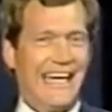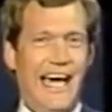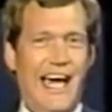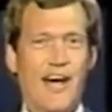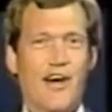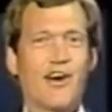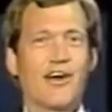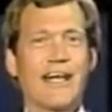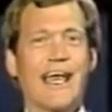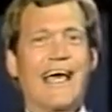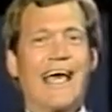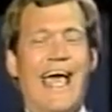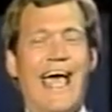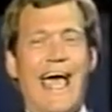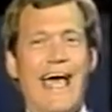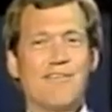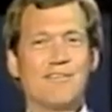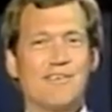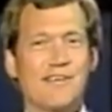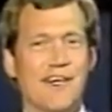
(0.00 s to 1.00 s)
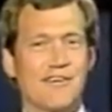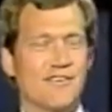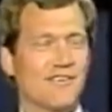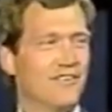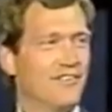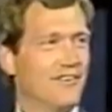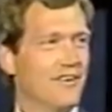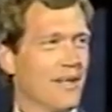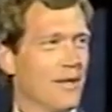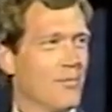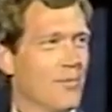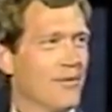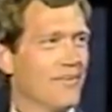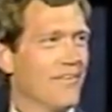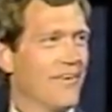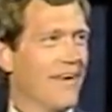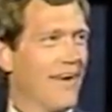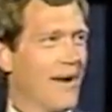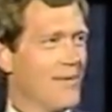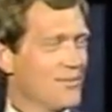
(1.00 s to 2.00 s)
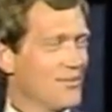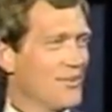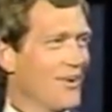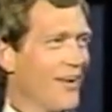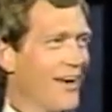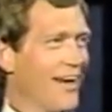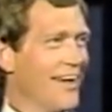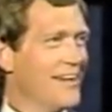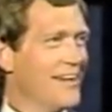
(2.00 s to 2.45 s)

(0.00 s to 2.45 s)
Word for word: I heard like a half a dozen syllables there. I'm sorry.